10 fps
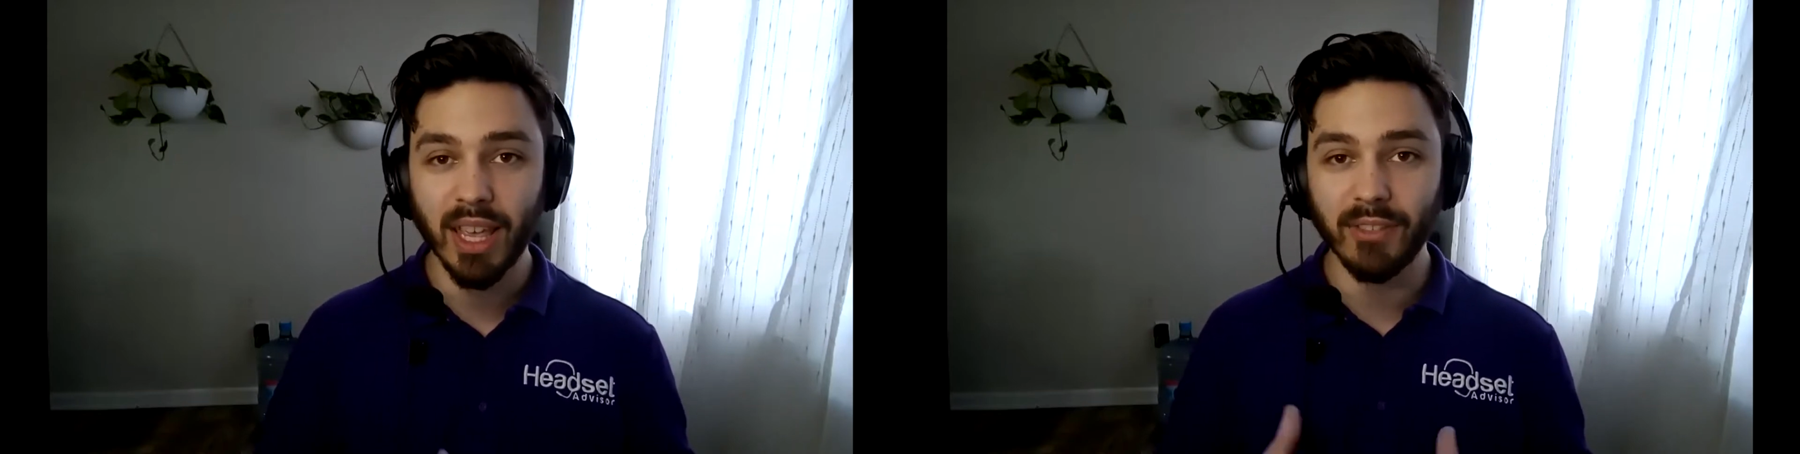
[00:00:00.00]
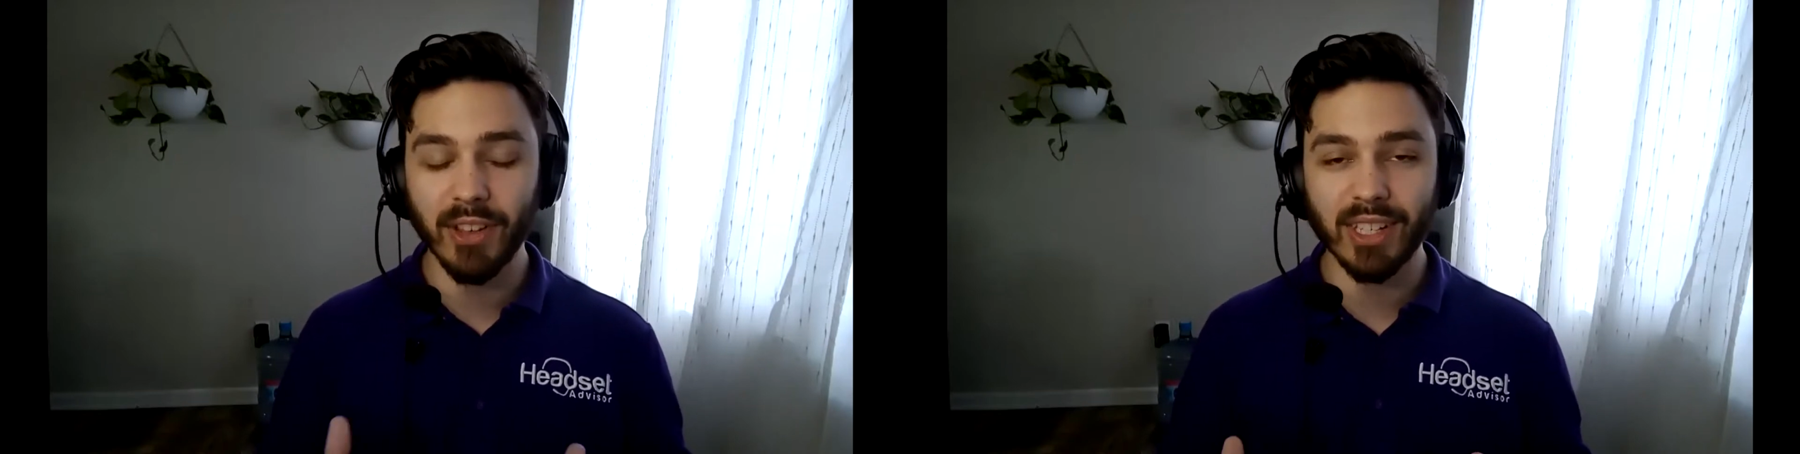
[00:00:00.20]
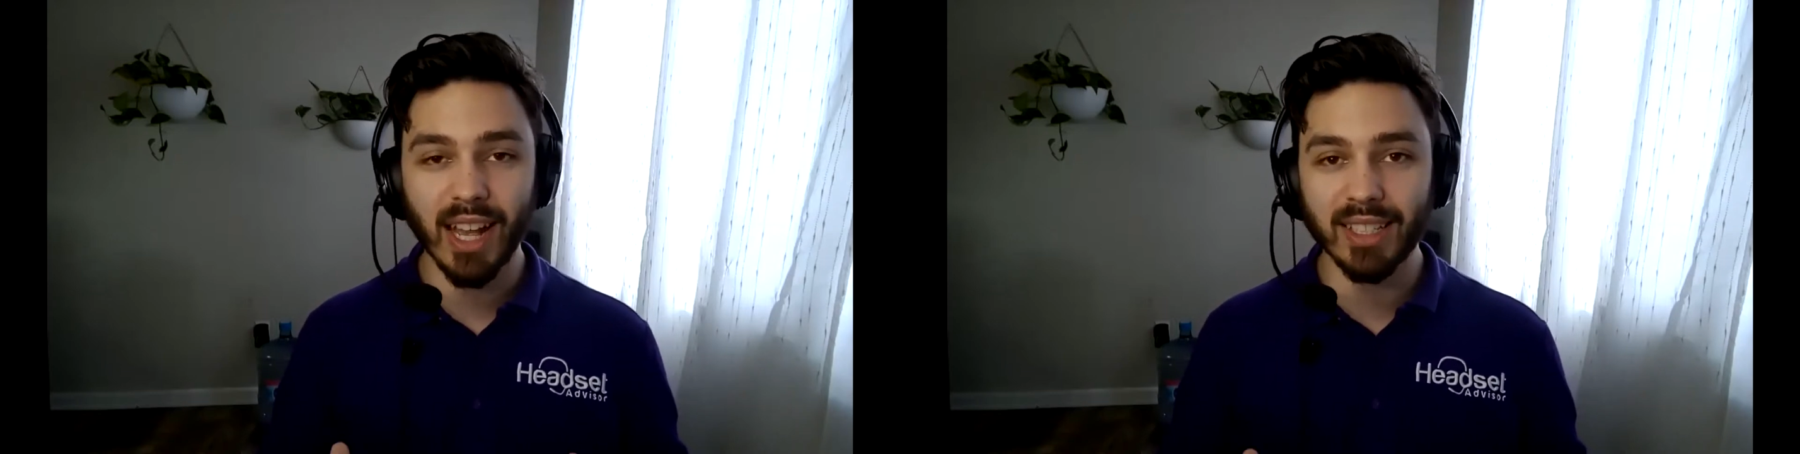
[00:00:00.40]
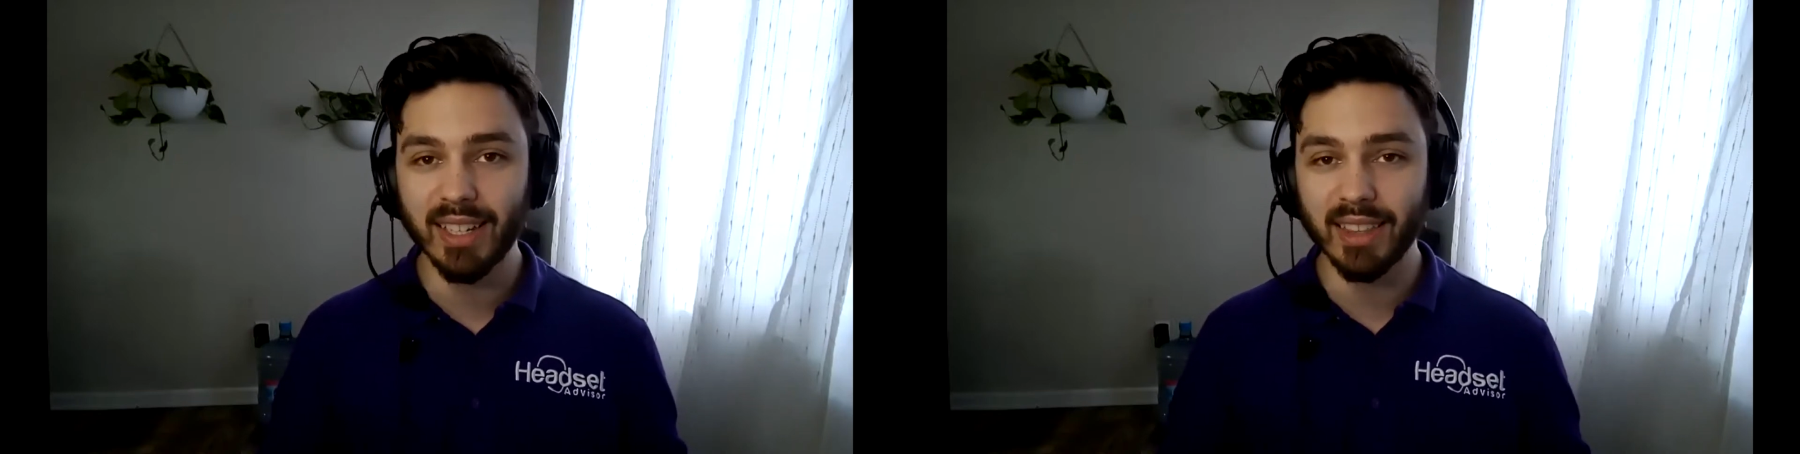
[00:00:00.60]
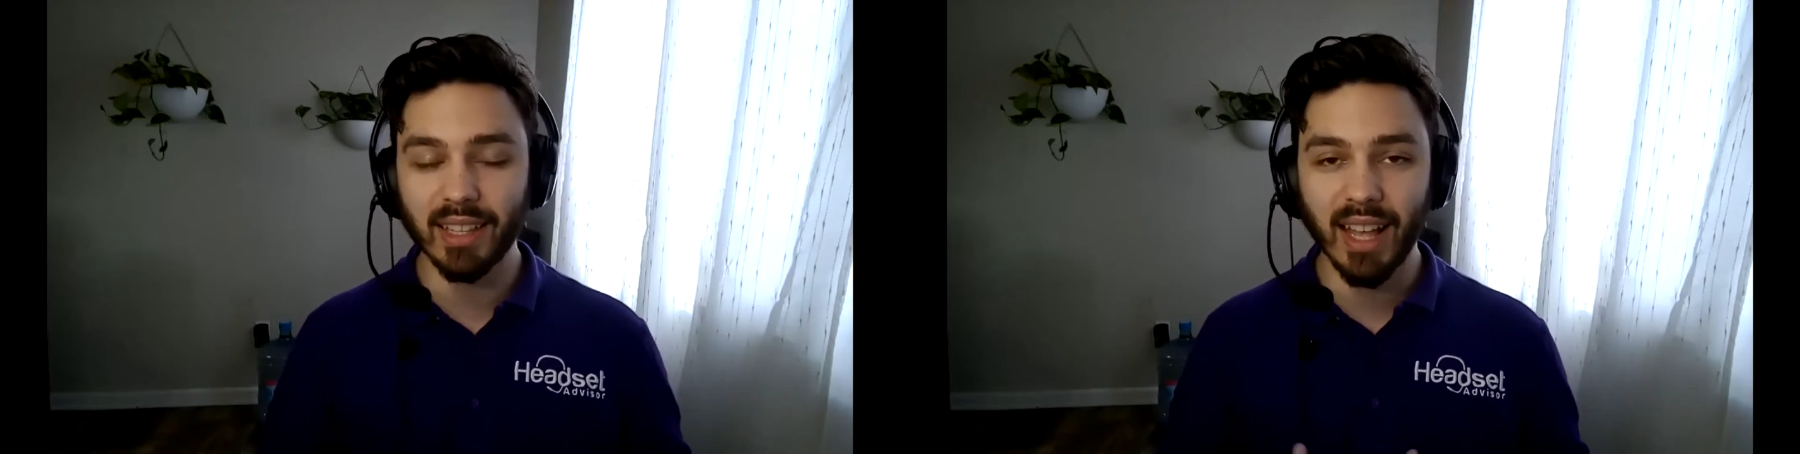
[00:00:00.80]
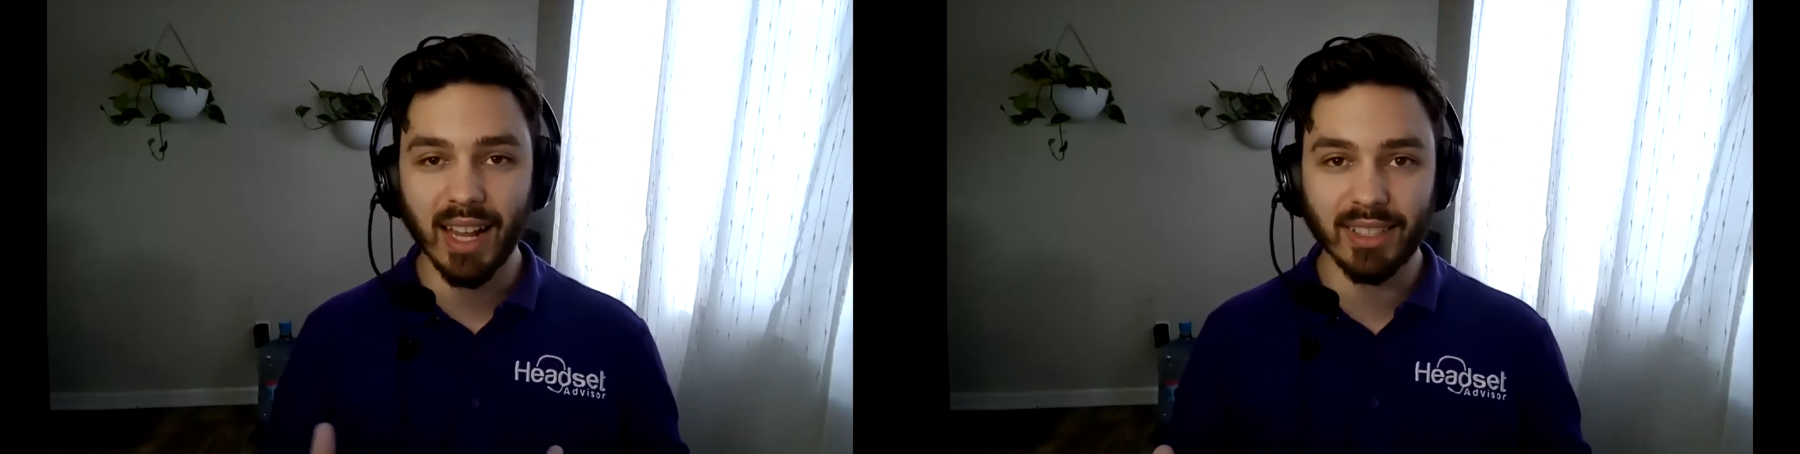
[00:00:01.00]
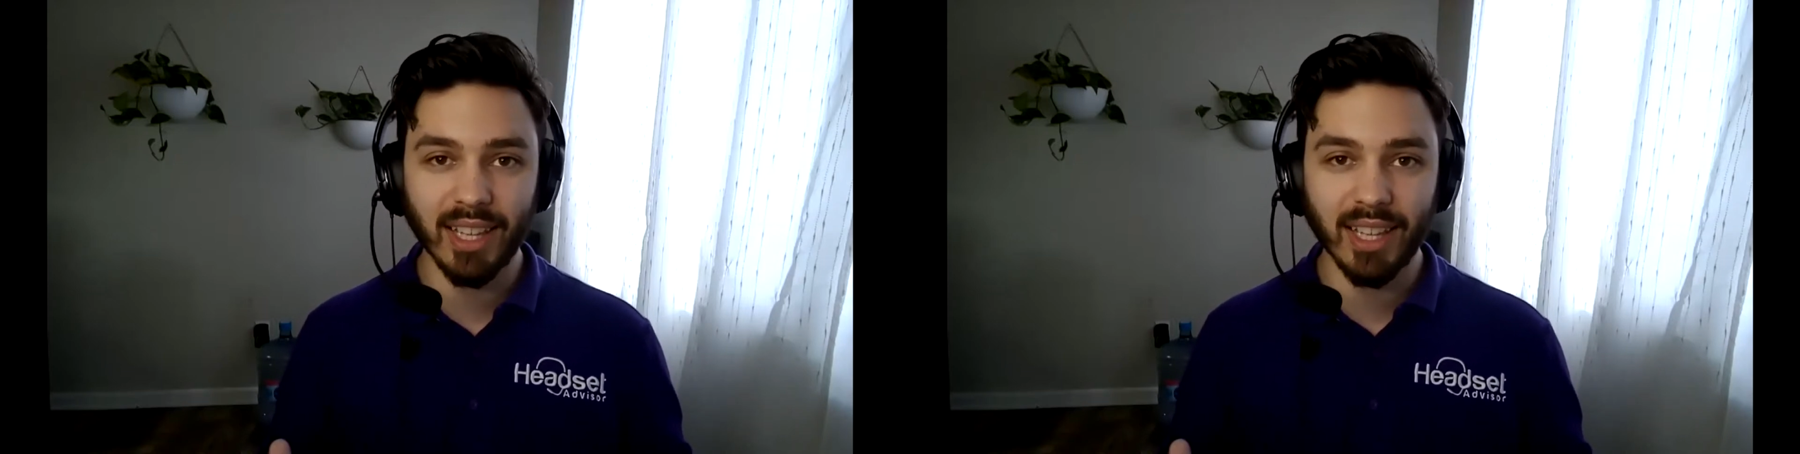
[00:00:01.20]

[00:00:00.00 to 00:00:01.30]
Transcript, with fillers: If it doesn't, the last